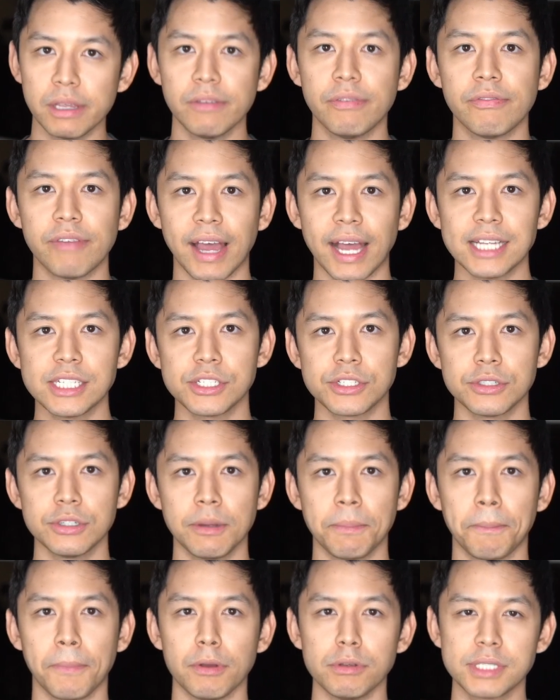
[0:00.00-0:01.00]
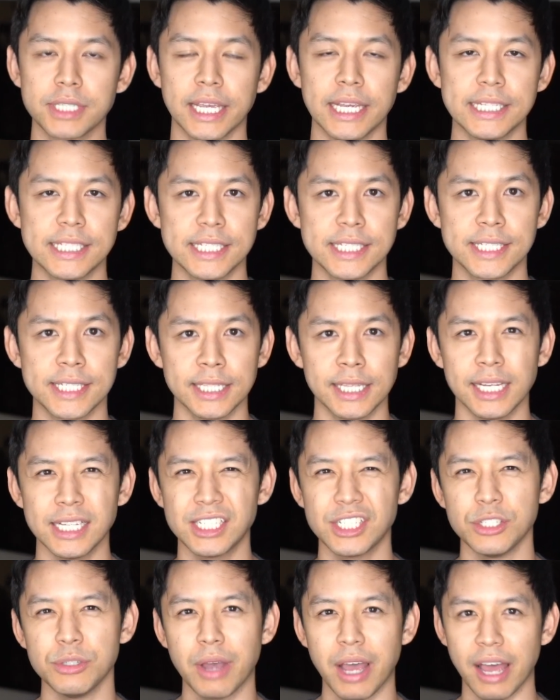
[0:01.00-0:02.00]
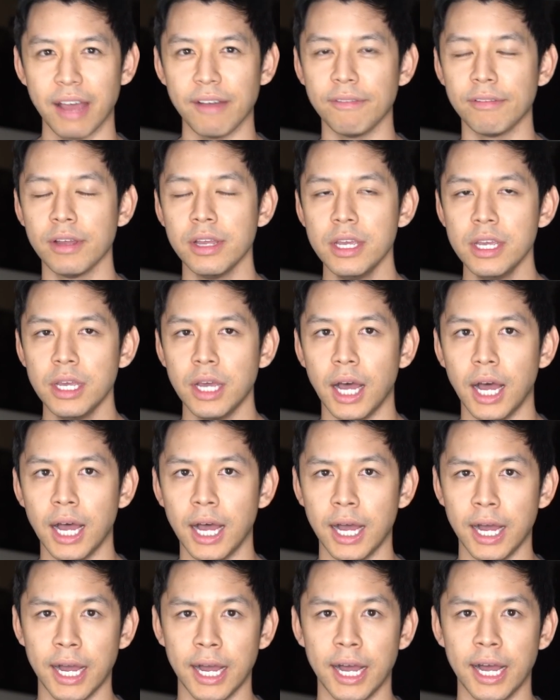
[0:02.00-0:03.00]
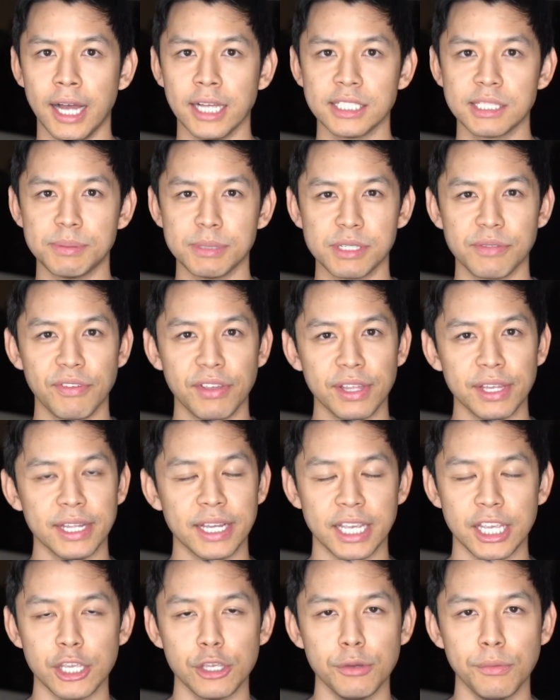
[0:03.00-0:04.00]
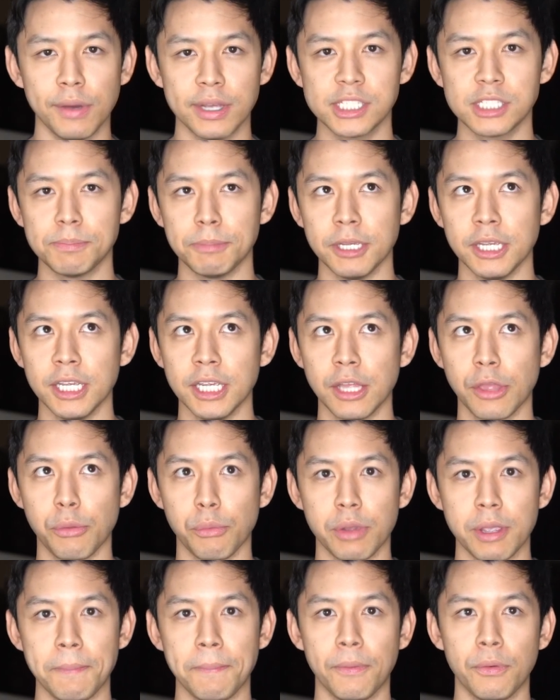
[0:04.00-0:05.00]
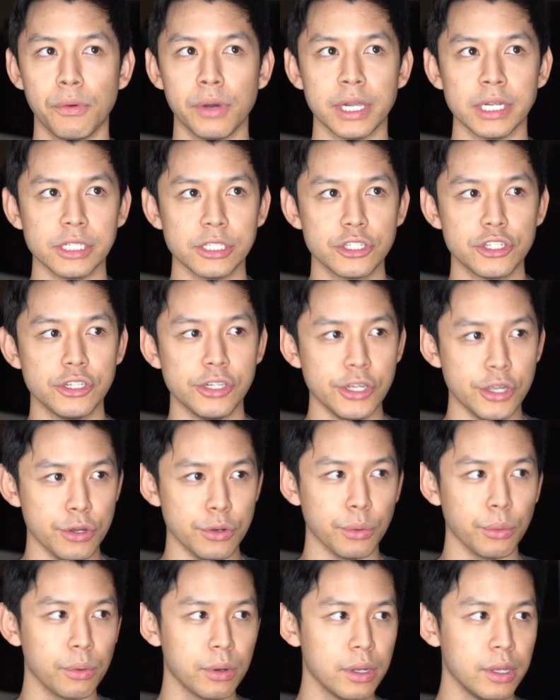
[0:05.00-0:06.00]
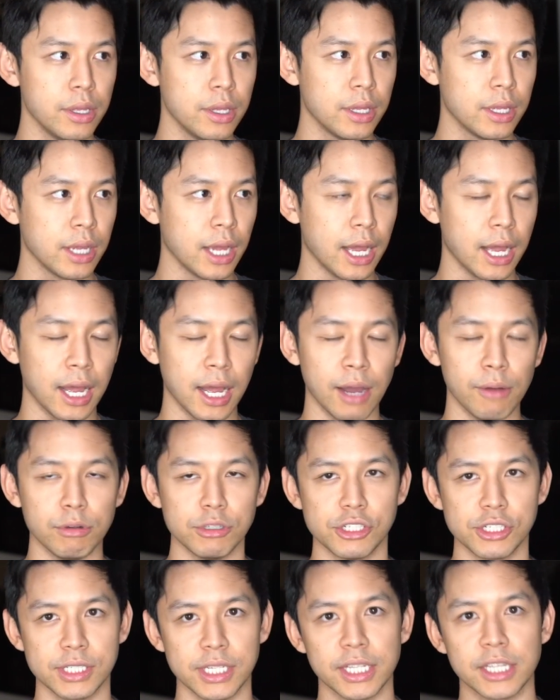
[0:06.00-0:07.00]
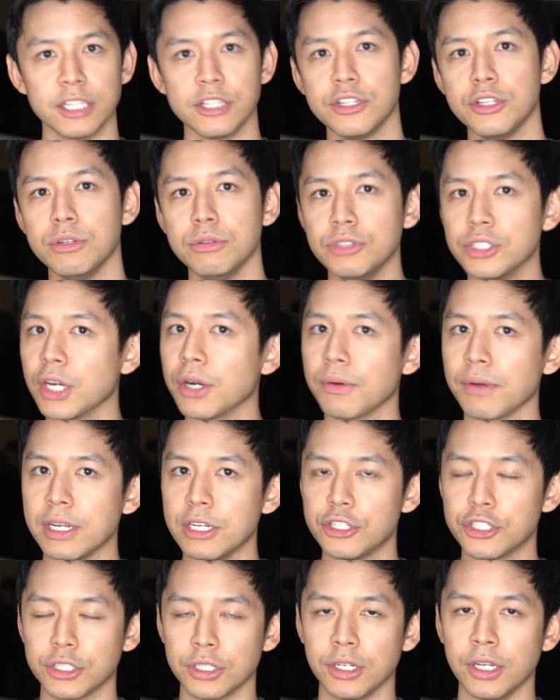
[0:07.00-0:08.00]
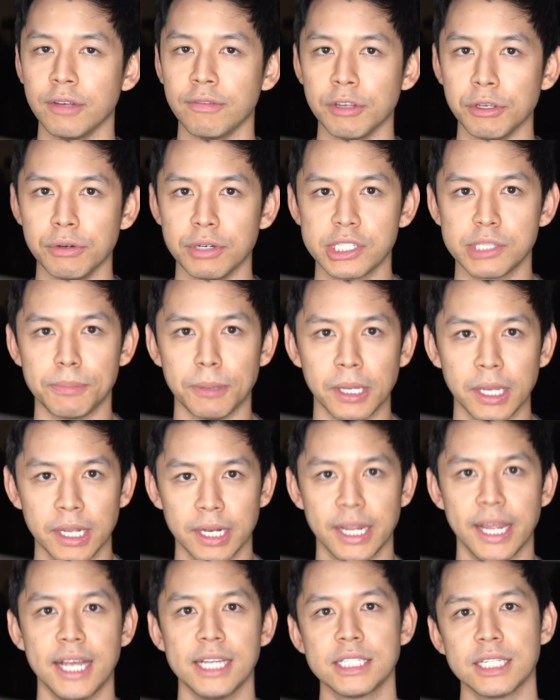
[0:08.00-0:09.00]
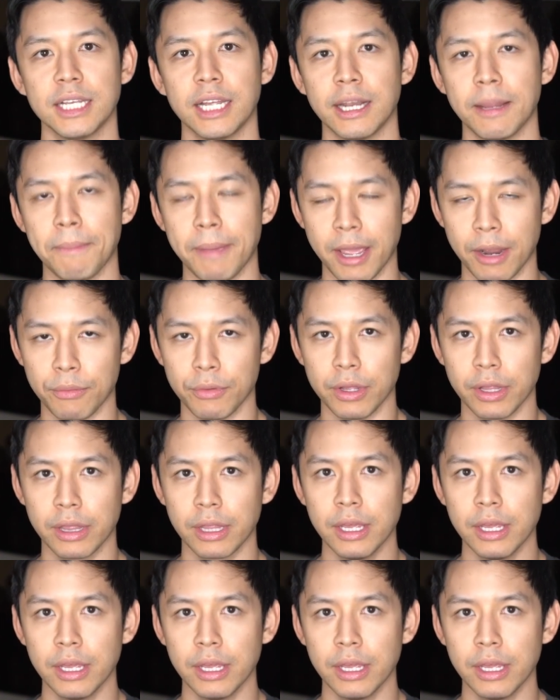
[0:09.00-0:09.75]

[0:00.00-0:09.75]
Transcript: faster in most cases, unless you have specifically like USB 3.2, which is like the new generation of USB, and it has a lot of bandwidth.